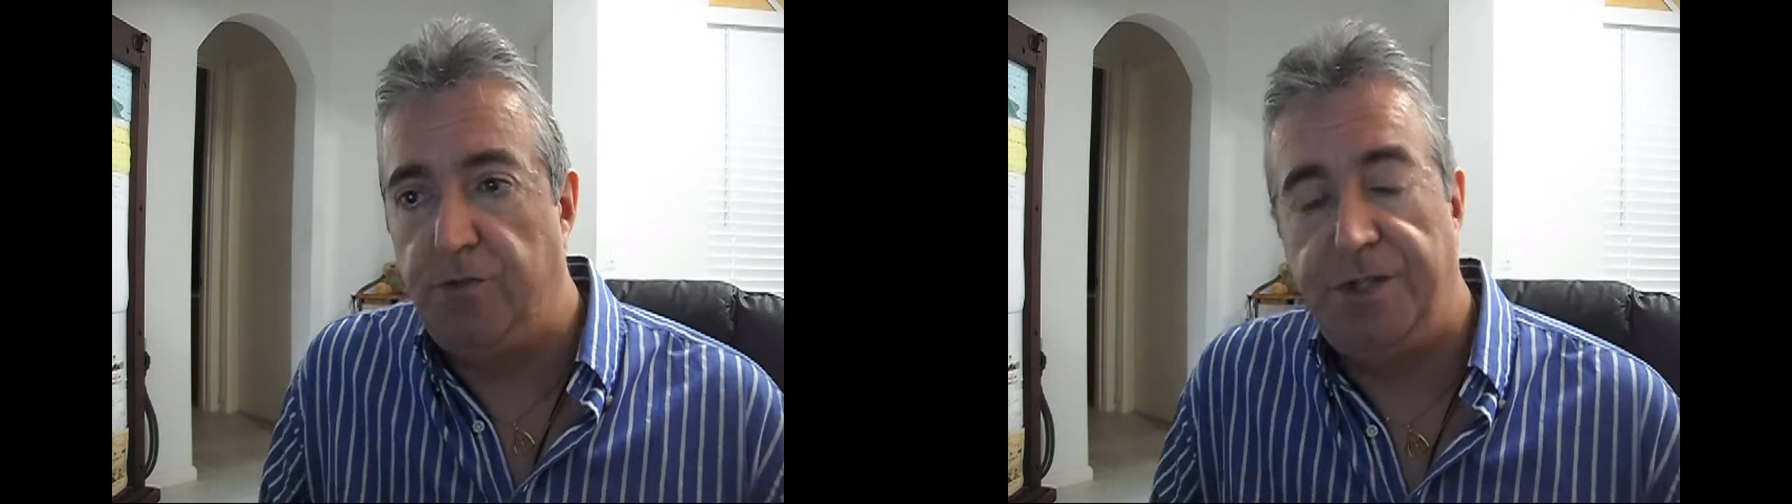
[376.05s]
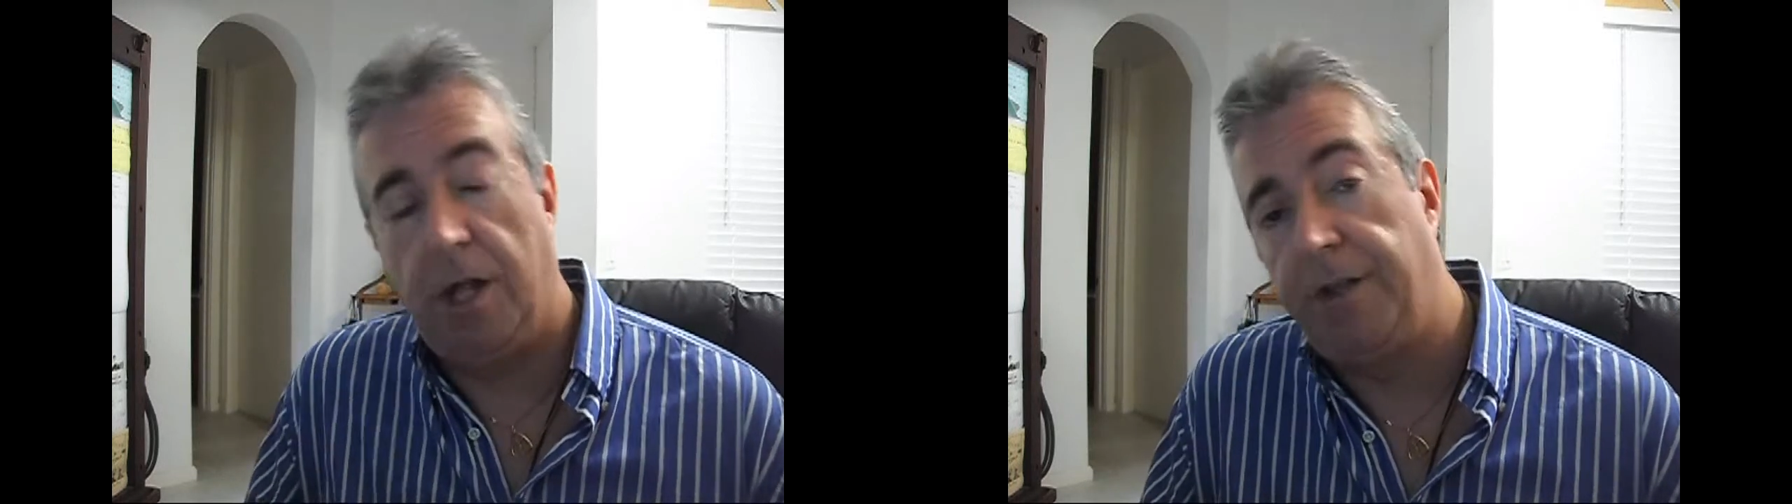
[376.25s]

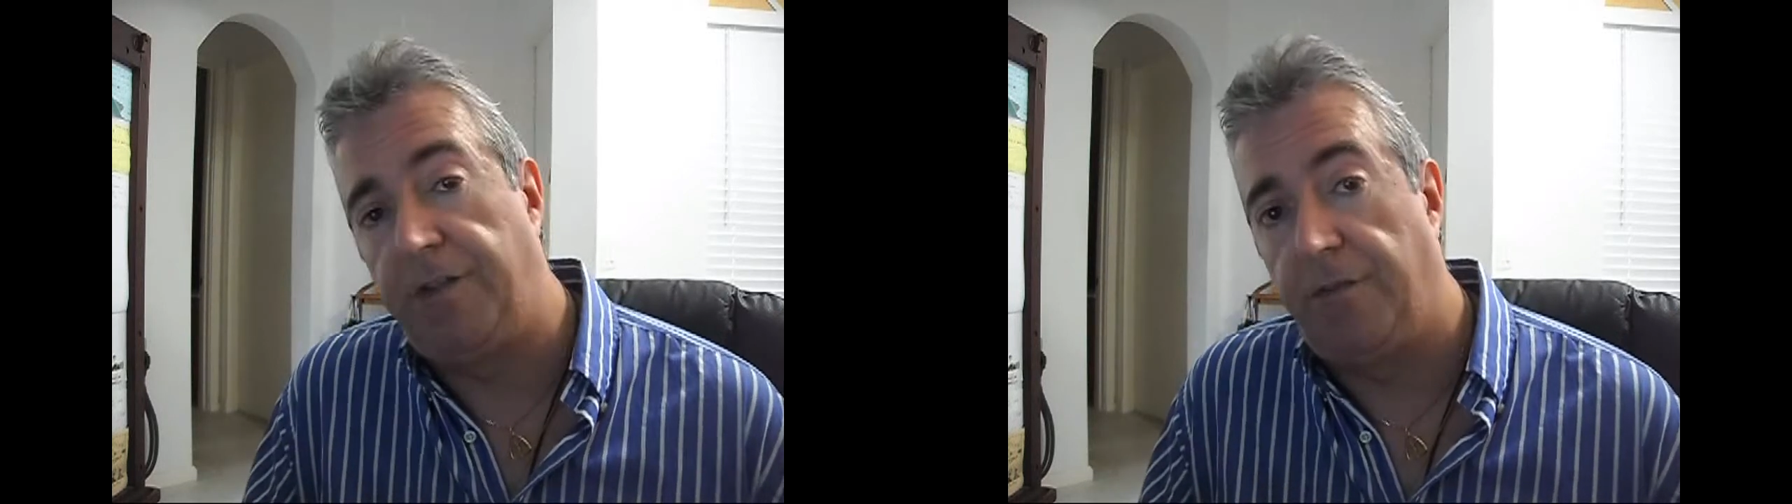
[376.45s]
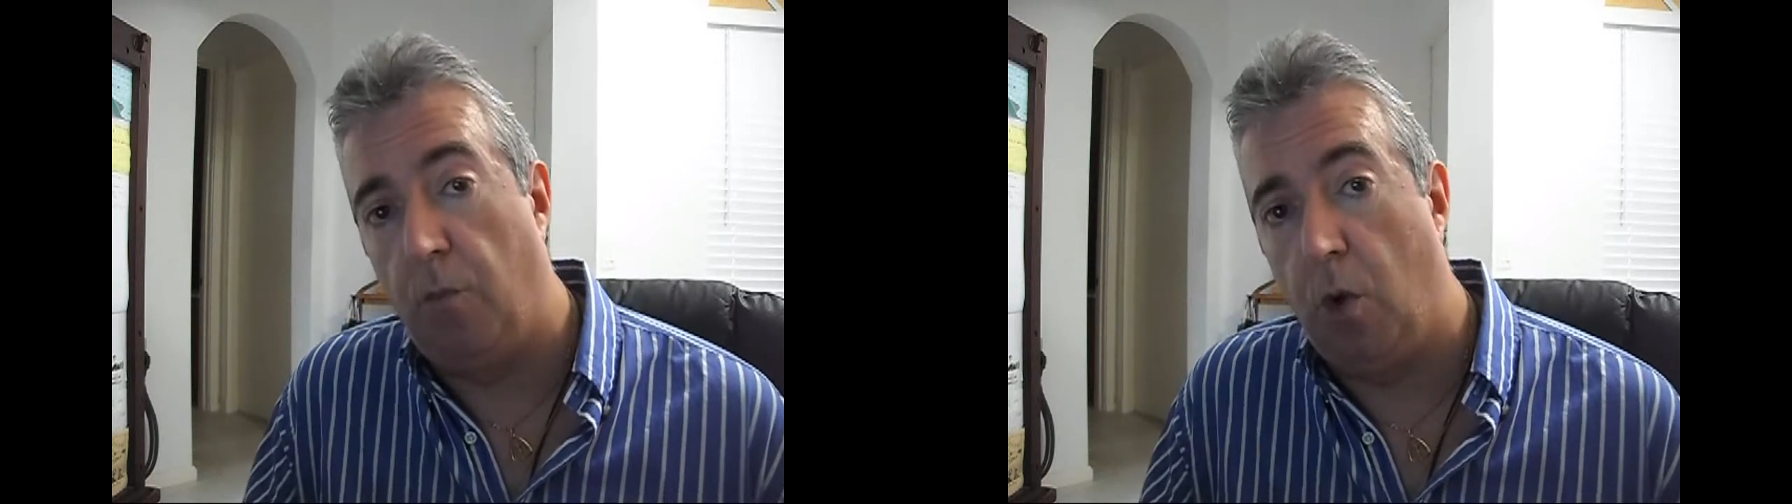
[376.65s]

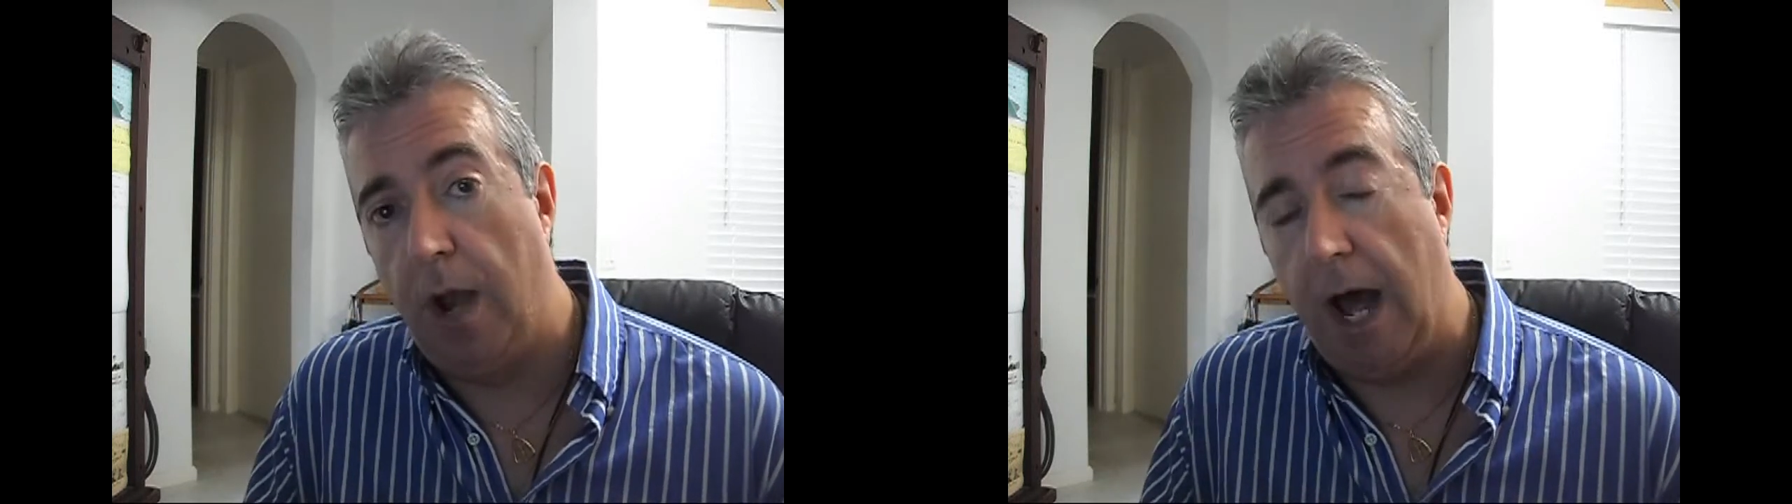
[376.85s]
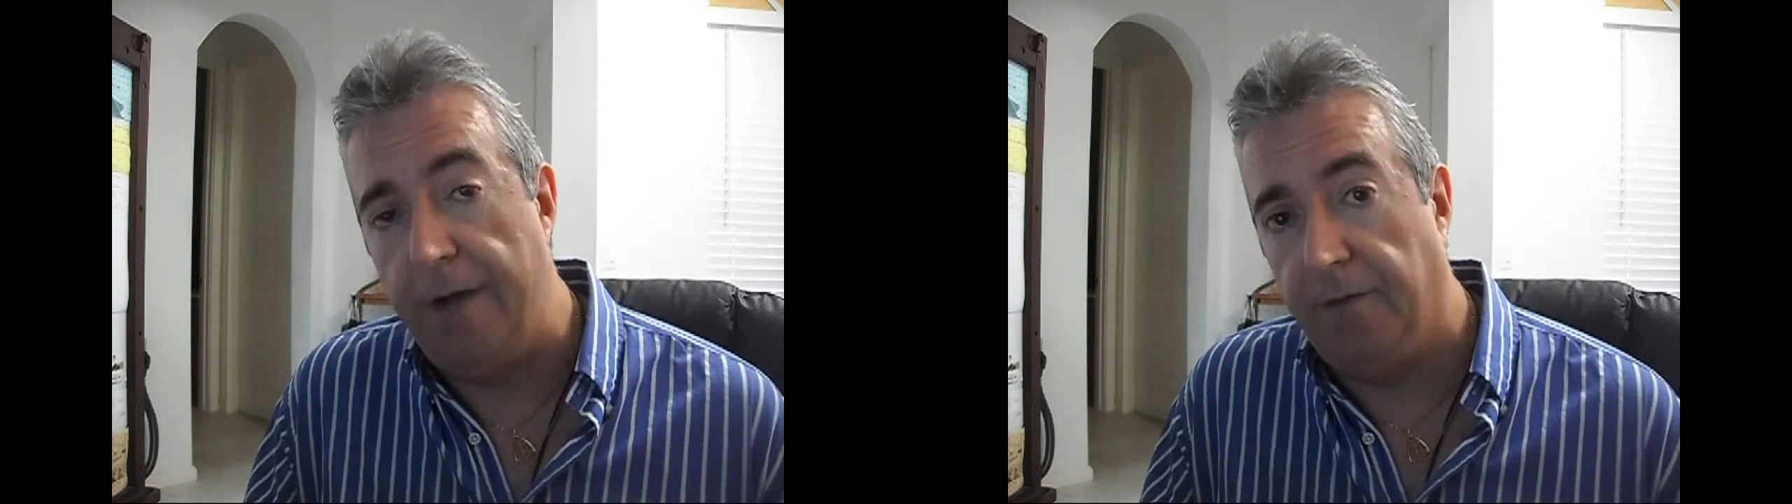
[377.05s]
results from
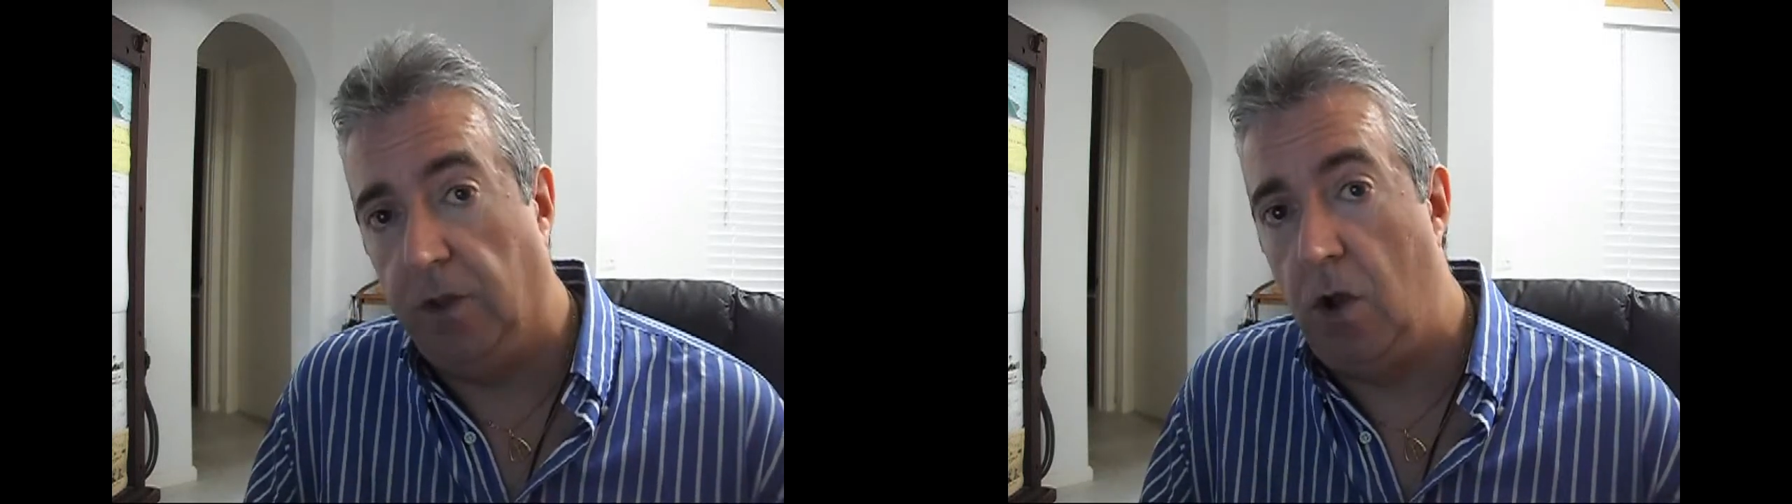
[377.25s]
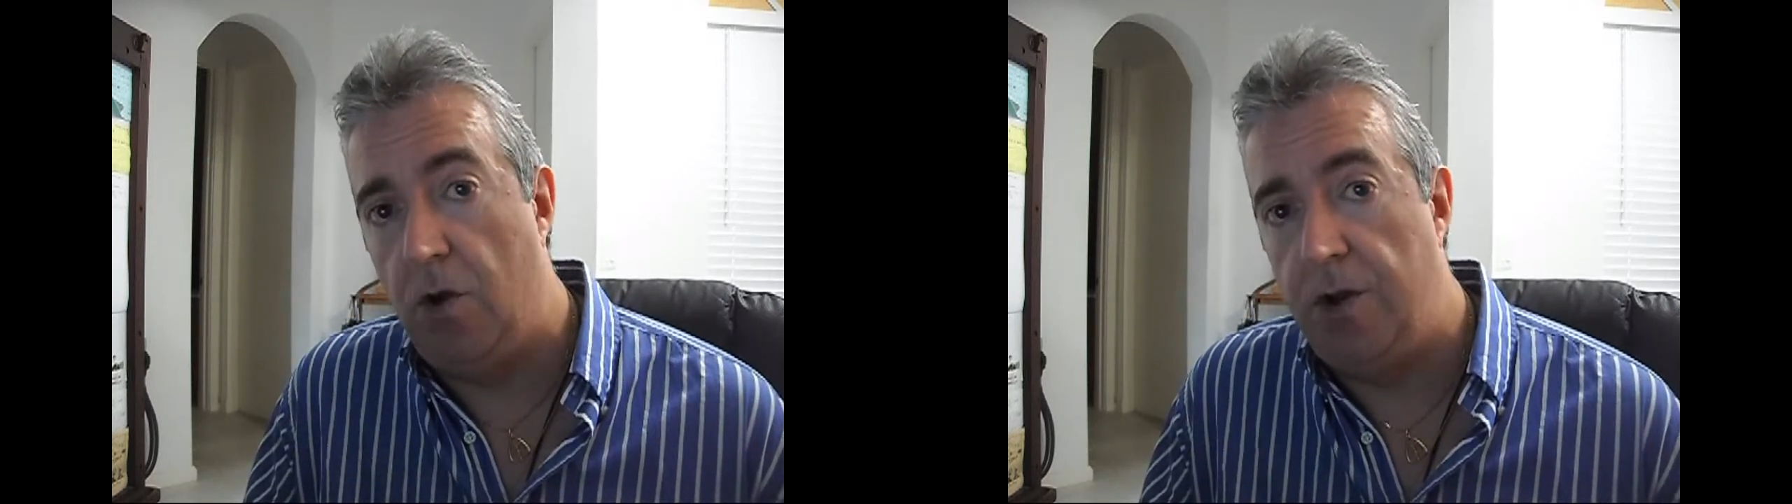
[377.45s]
what I've
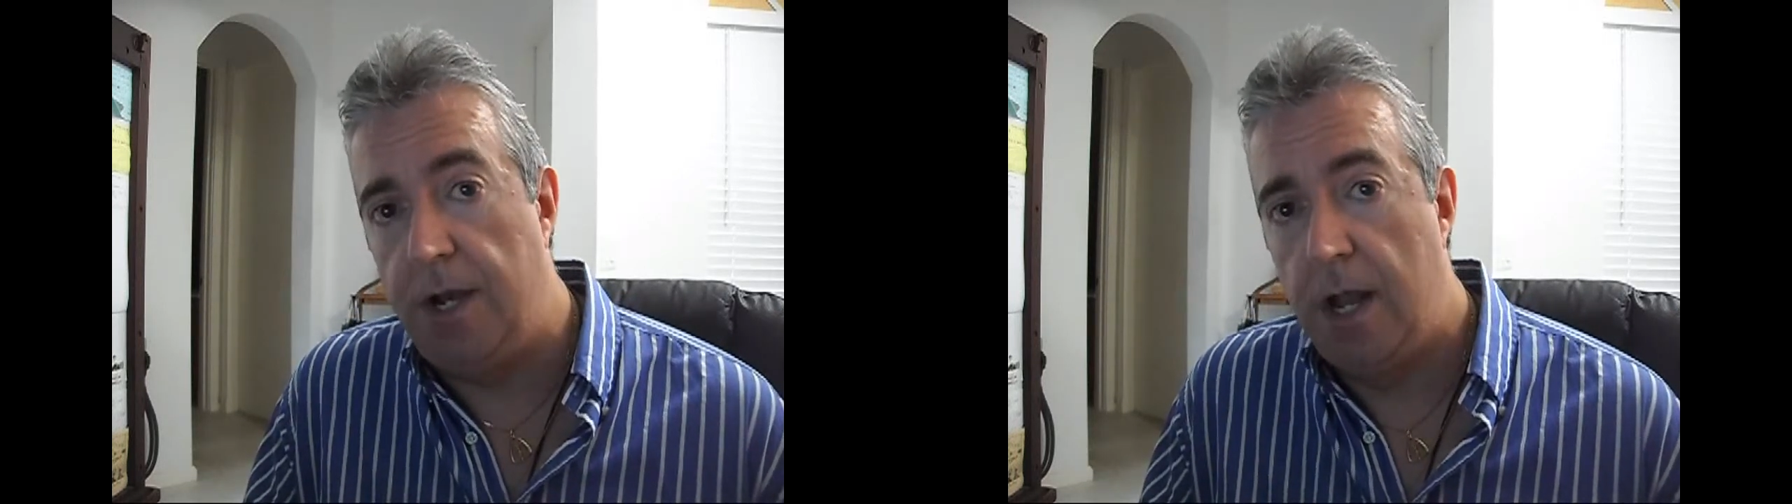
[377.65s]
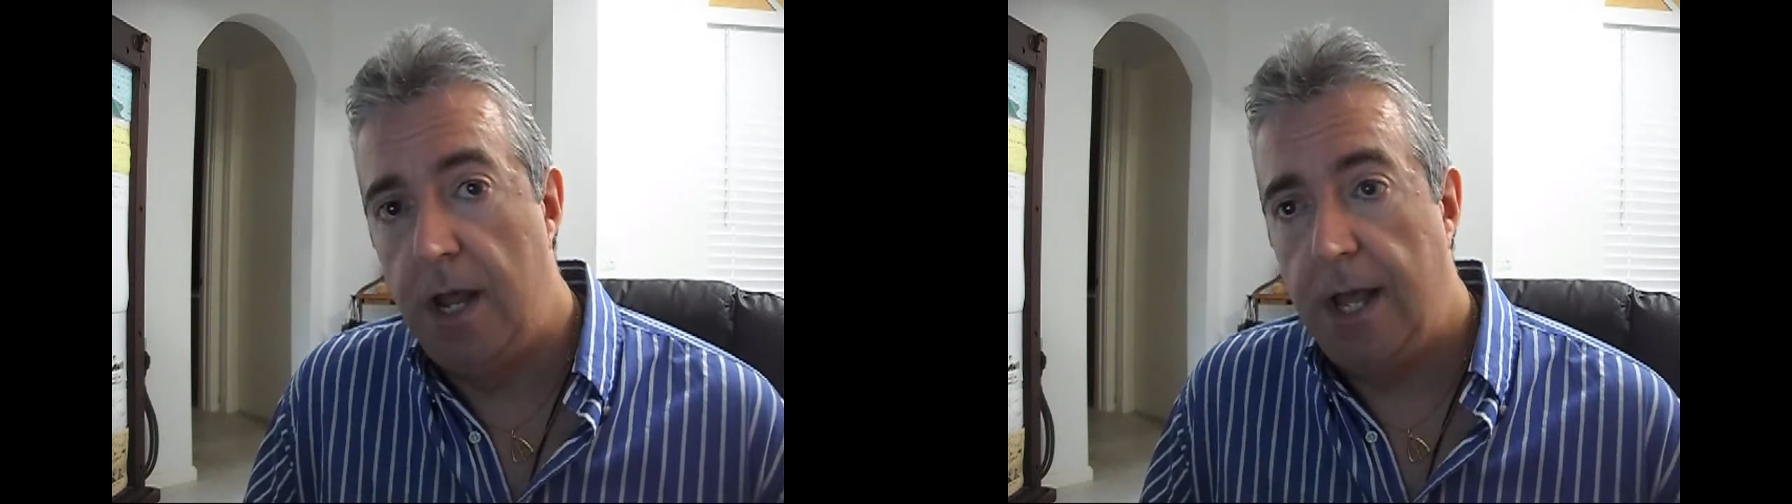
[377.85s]
learned